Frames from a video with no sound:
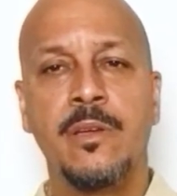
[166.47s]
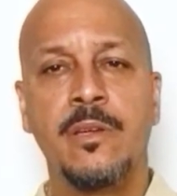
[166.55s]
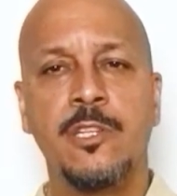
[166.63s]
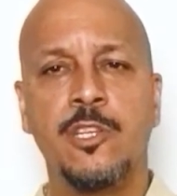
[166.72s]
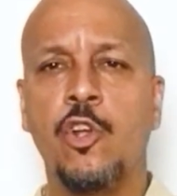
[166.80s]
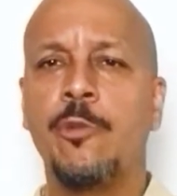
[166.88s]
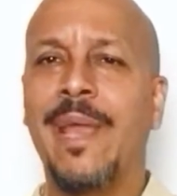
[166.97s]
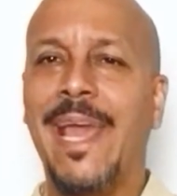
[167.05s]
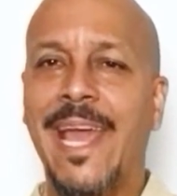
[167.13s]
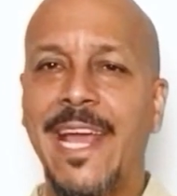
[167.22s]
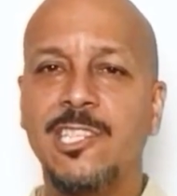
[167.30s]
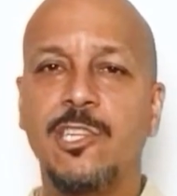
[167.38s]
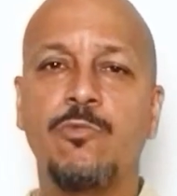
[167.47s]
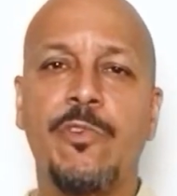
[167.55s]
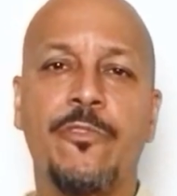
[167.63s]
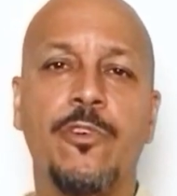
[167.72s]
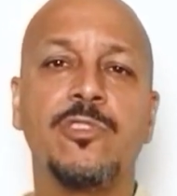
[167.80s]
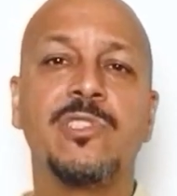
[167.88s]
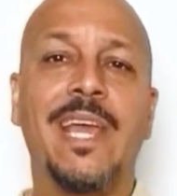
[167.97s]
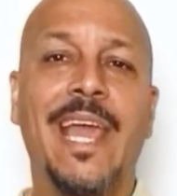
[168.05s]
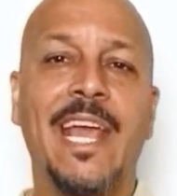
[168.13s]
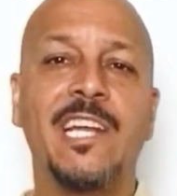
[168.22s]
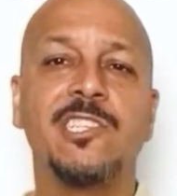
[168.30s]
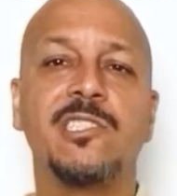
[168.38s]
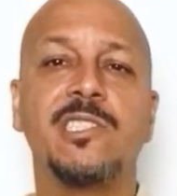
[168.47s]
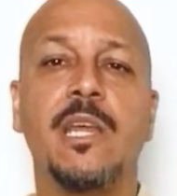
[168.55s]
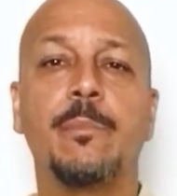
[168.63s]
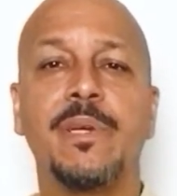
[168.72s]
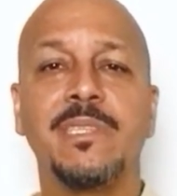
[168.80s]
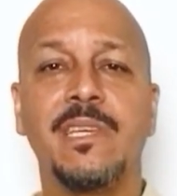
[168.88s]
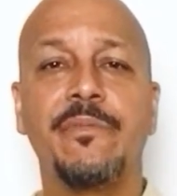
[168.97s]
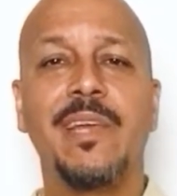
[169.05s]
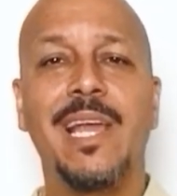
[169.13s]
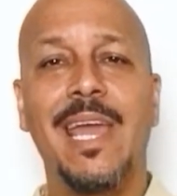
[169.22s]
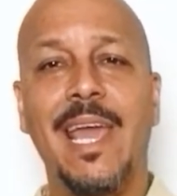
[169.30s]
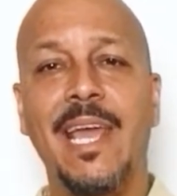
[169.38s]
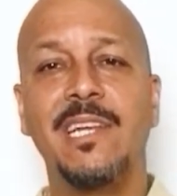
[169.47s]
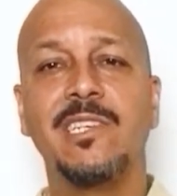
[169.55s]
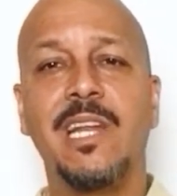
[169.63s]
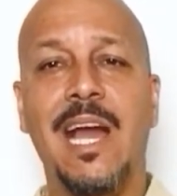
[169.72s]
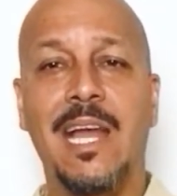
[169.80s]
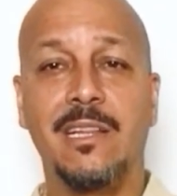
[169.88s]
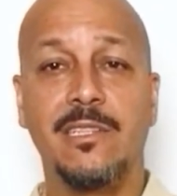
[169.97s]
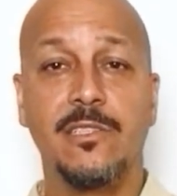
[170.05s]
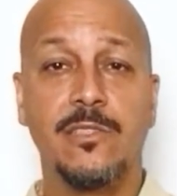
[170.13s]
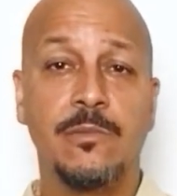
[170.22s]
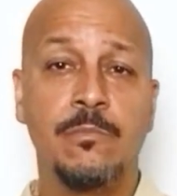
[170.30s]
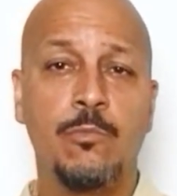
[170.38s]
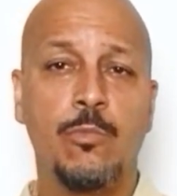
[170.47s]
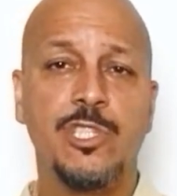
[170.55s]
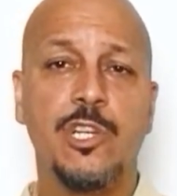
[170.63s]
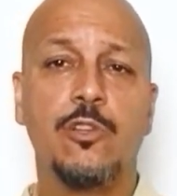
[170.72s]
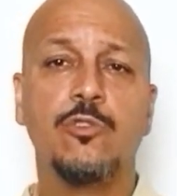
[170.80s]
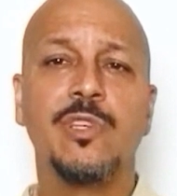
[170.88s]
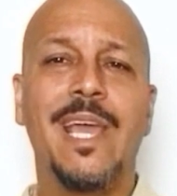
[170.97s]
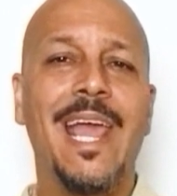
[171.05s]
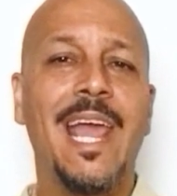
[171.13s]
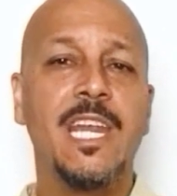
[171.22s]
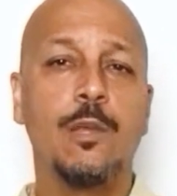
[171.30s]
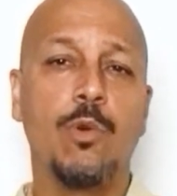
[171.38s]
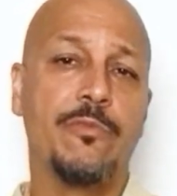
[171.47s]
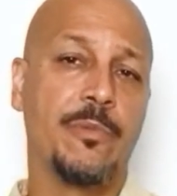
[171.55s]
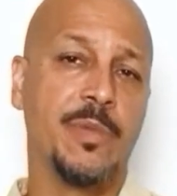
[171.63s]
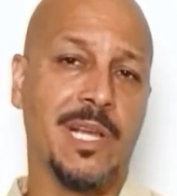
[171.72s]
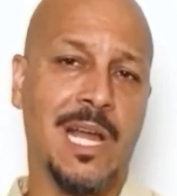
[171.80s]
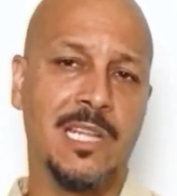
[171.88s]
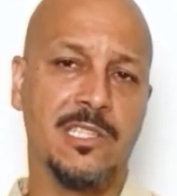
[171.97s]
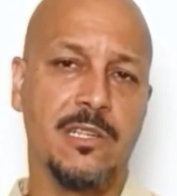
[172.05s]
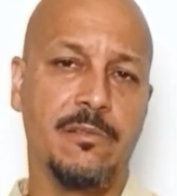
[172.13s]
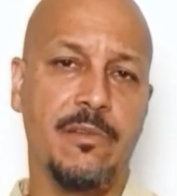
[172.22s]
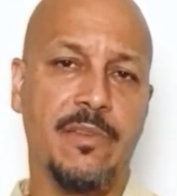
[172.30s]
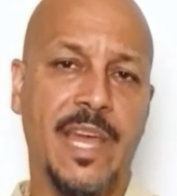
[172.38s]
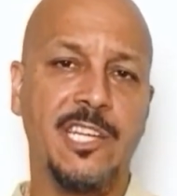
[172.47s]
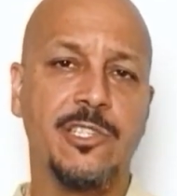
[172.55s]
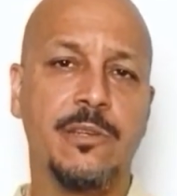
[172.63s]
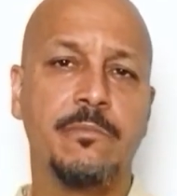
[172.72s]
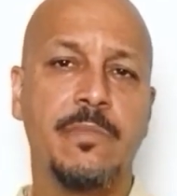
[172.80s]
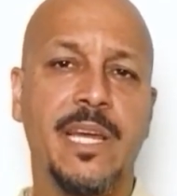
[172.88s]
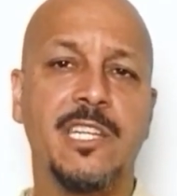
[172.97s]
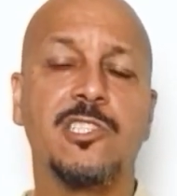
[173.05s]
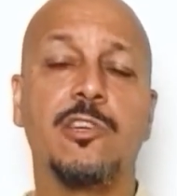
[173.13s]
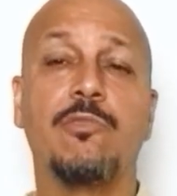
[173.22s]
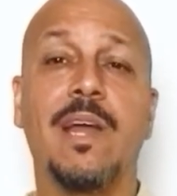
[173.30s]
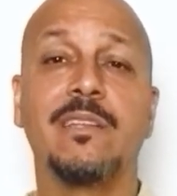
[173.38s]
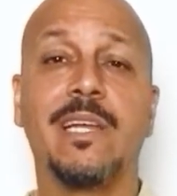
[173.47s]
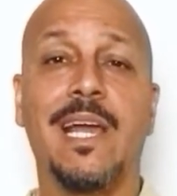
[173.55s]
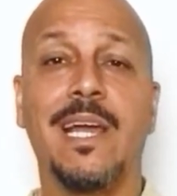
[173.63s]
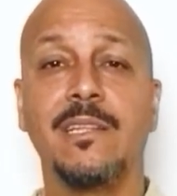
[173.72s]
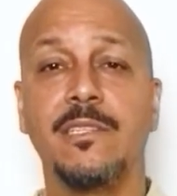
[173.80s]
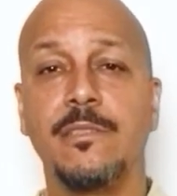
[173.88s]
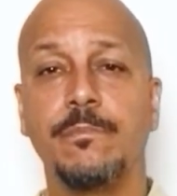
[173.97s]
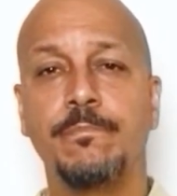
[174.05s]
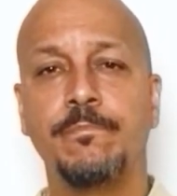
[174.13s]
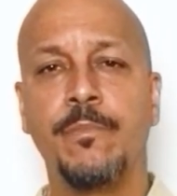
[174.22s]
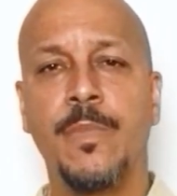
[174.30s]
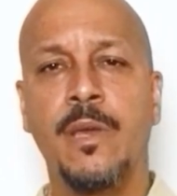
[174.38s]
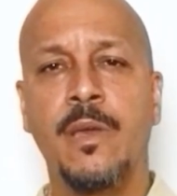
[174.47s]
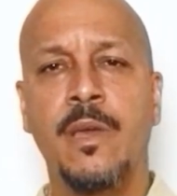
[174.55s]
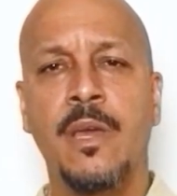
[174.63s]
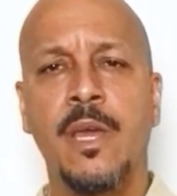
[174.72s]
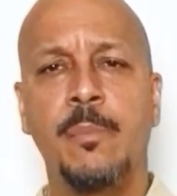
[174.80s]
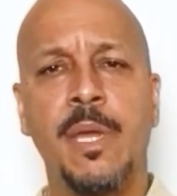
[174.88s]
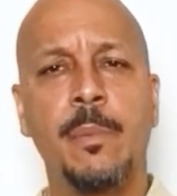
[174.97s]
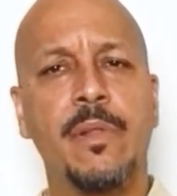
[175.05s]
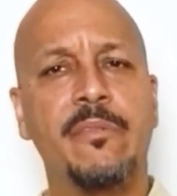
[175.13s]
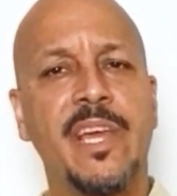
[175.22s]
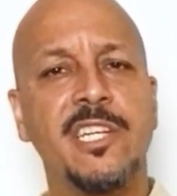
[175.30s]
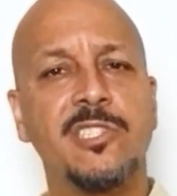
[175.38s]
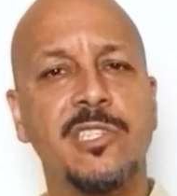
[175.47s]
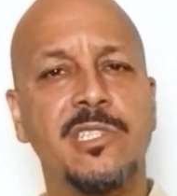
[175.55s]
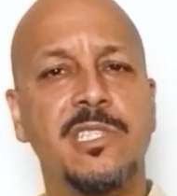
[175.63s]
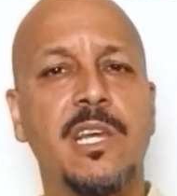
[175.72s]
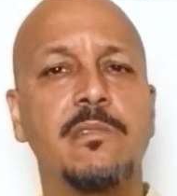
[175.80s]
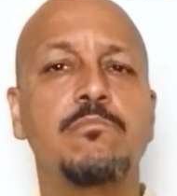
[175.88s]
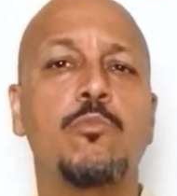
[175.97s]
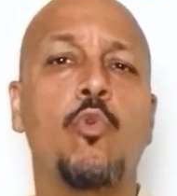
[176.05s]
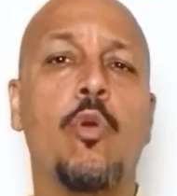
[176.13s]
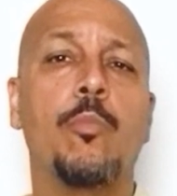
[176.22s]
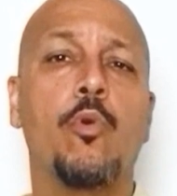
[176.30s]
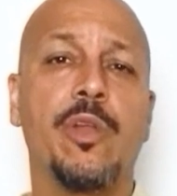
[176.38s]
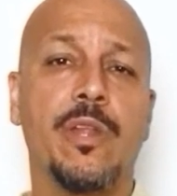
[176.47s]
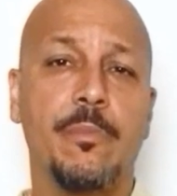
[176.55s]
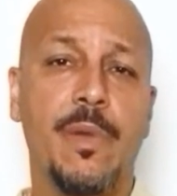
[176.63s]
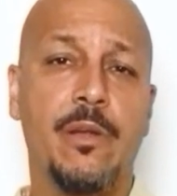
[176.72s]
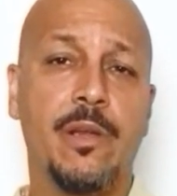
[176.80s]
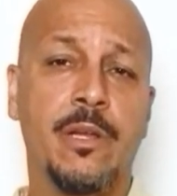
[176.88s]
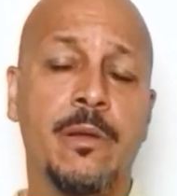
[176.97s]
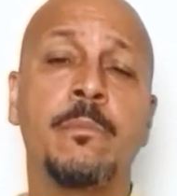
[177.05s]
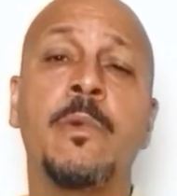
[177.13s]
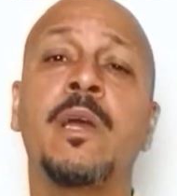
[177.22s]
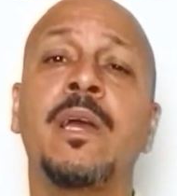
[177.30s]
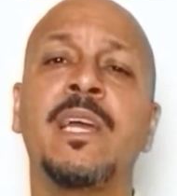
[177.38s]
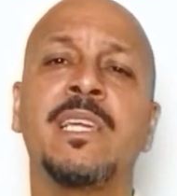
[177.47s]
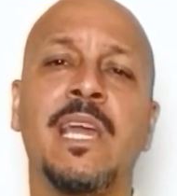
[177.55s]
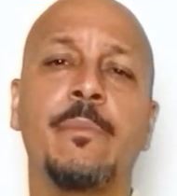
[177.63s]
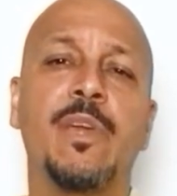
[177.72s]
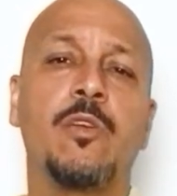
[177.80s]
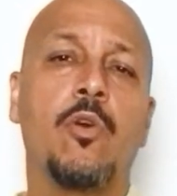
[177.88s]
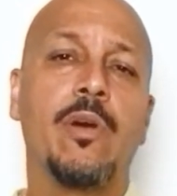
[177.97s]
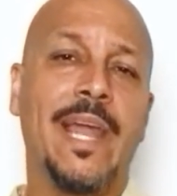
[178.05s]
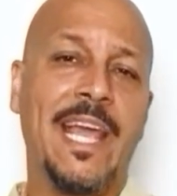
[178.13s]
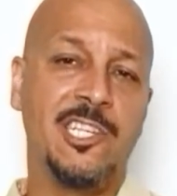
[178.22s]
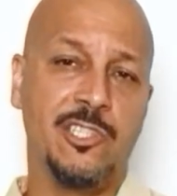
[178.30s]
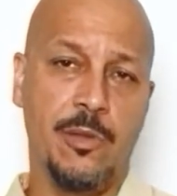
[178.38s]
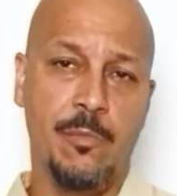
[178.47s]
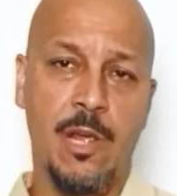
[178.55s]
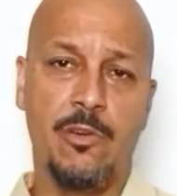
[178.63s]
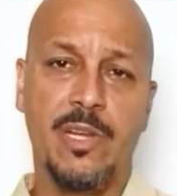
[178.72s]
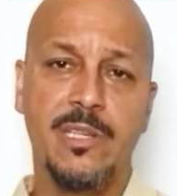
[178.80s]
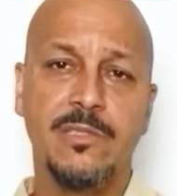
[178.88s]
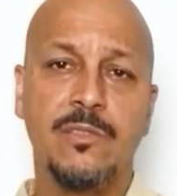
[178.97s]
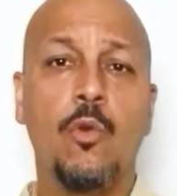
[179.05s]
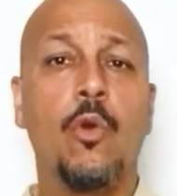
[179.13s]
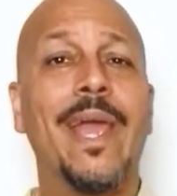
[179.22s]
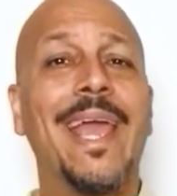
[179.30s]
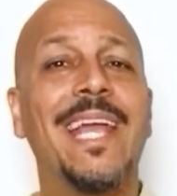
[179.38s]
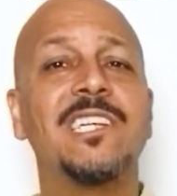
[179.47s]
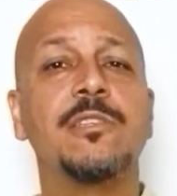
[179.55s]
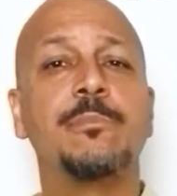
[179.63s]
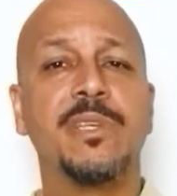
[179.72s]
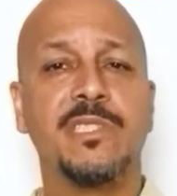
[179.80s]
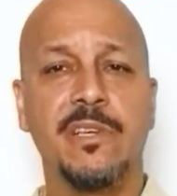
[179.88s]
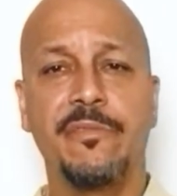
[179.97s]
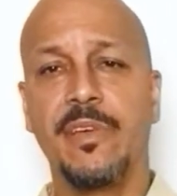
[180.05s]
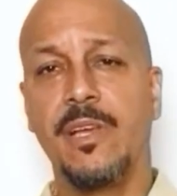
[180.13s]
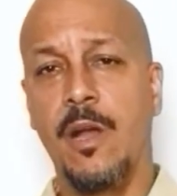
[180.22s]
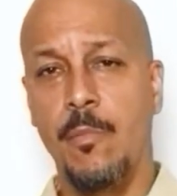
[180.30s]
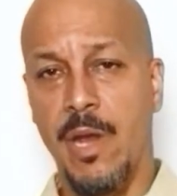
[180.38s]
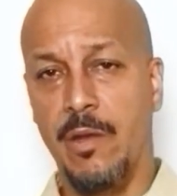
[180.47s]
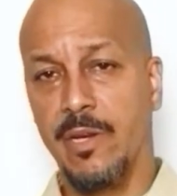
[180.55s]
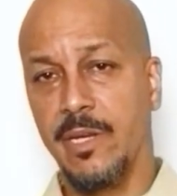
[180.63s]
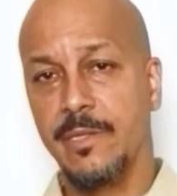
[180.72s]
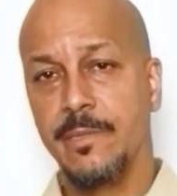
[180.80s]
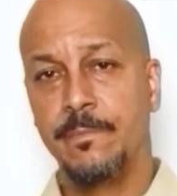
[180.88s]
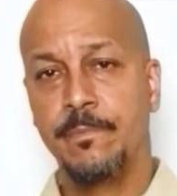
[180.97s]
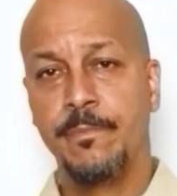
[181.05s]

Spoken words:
The term Asian refers to Asians and Pacific Asian Islanders, which includes anyone from the continent of Asia and its surrounding islands. People of Asian descent who are born in America can be called Asian Americans or Asian Pacific Americans.